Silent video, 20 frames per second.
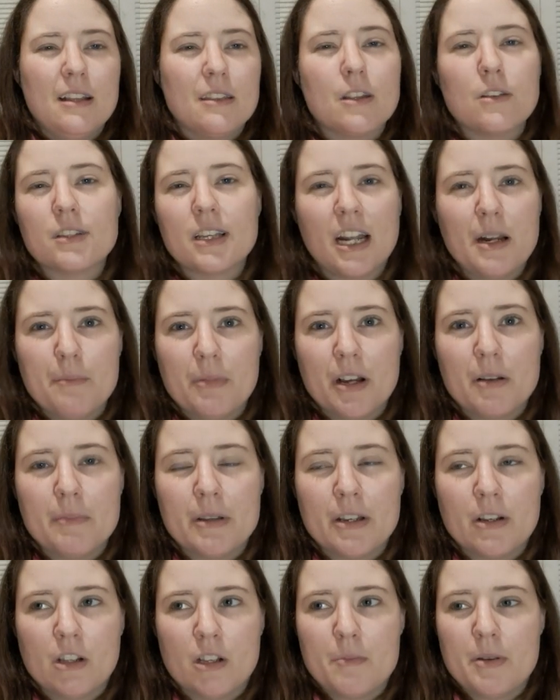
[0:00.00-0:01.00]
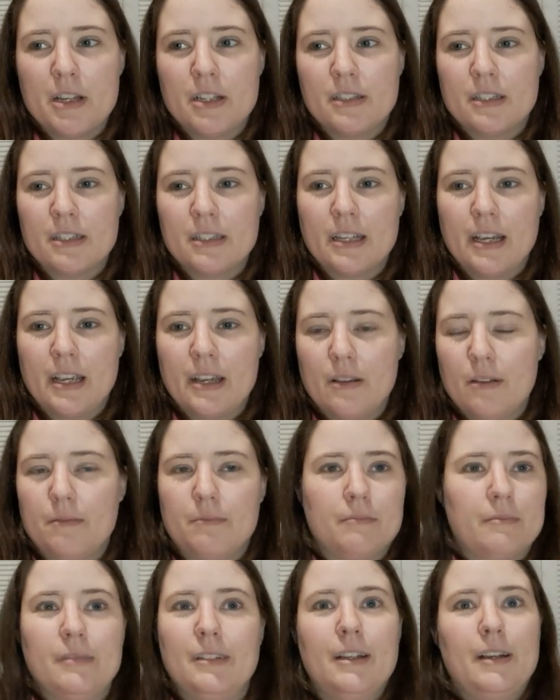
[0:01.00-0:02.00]
Those kind of bug me, only because it's like,
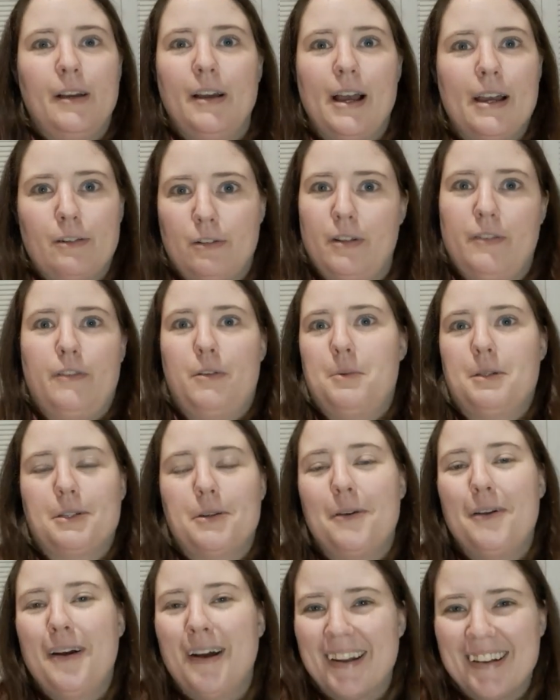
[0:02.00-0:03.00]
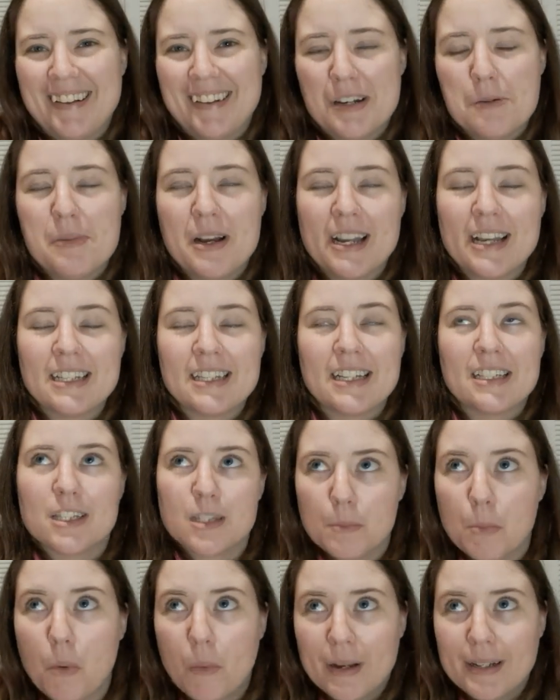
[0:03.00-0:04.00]
I don't even know what's going on, you know, but I guess that's
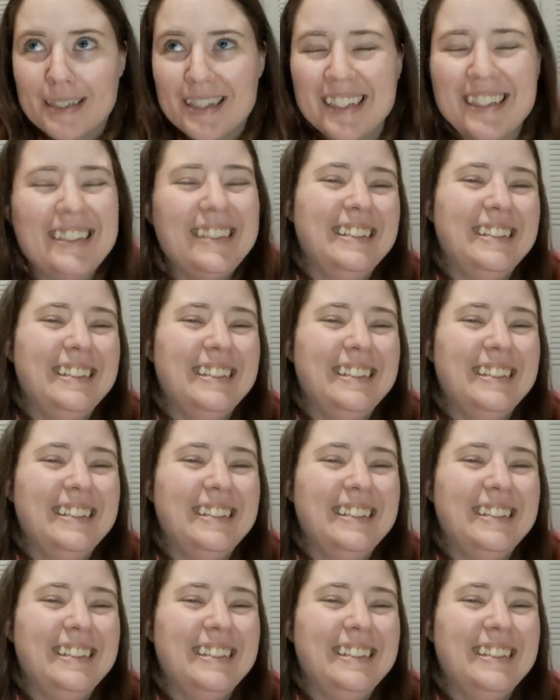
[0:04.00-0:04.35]
the point.